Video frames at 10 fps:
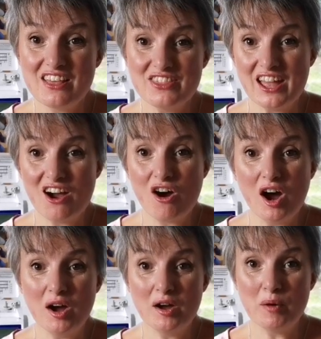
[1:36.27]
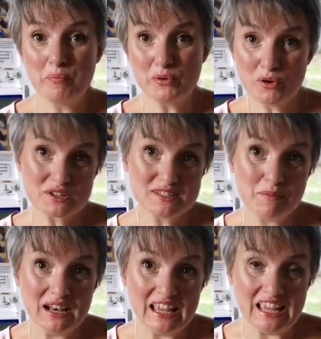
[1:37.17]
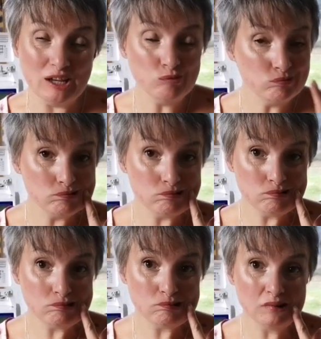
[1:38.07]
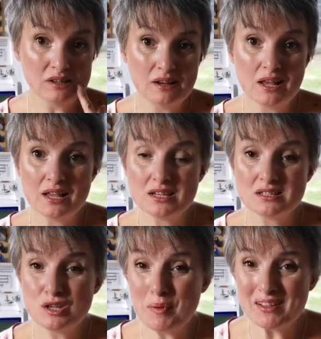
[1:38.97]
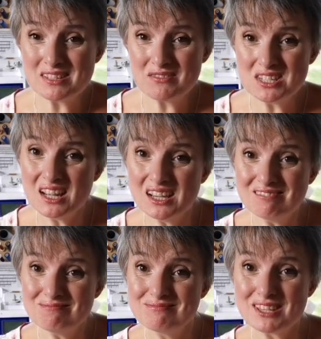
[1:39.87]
they are approximately £2.79,